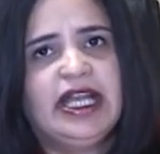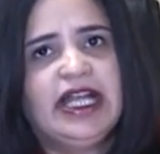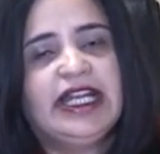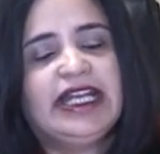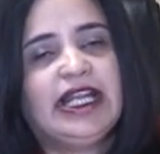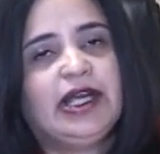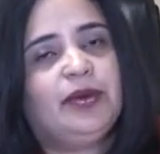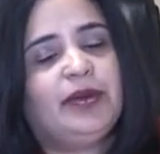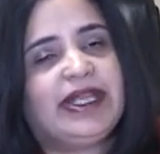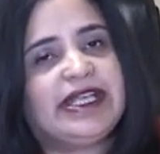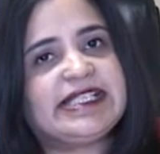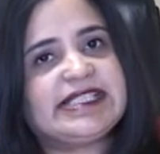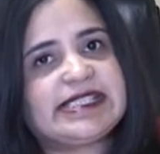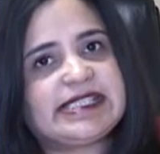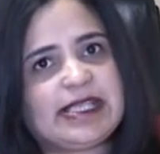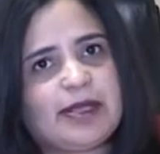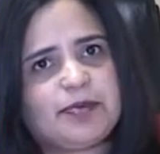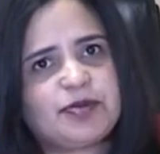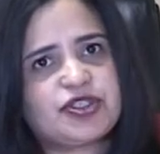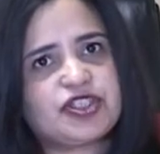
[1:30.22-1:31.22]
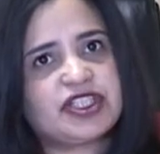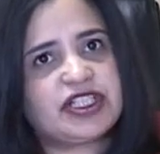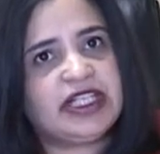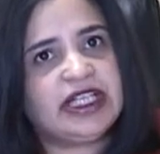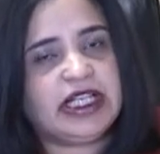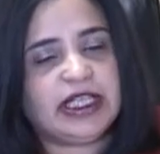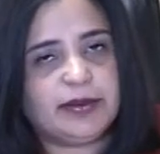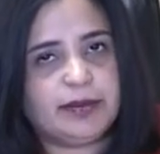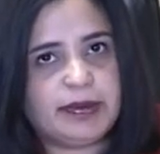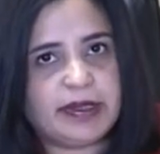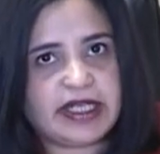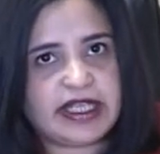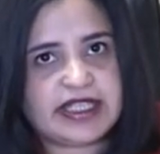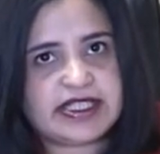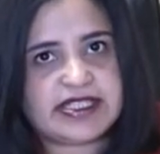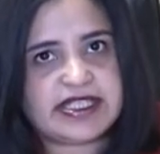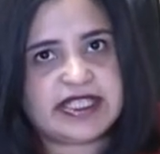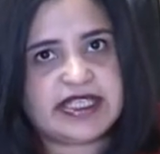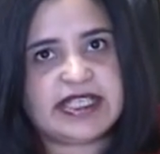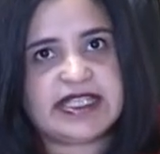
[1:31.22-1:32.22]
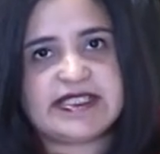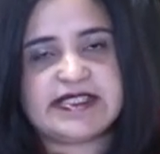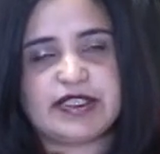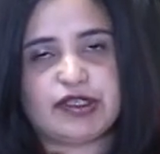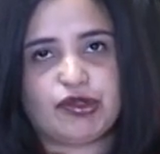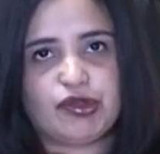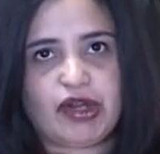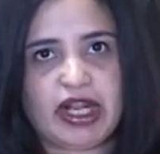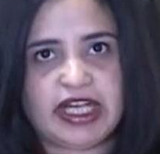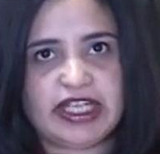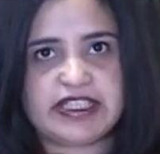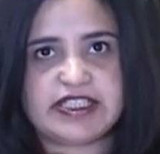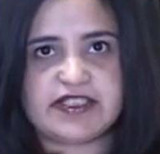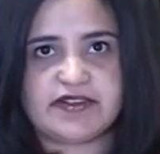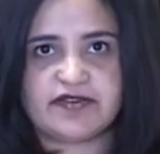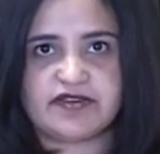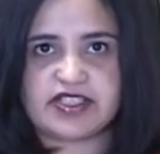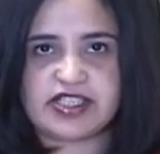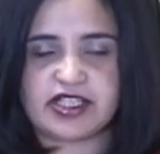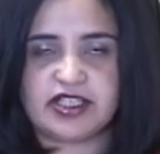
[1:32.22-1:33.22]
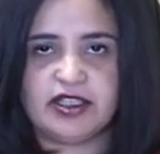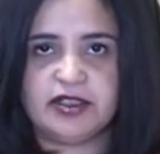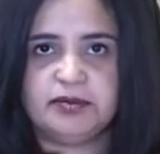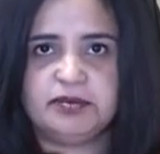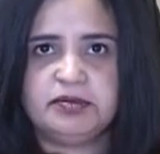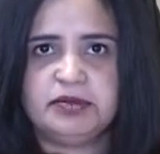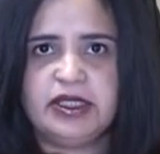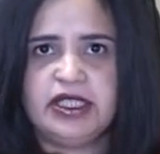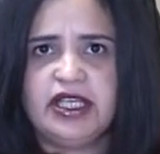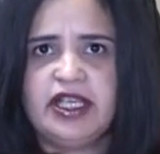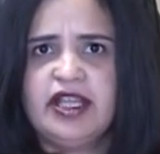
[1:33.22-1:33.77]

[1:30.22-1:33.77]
Now, exceptional ability is a relative term.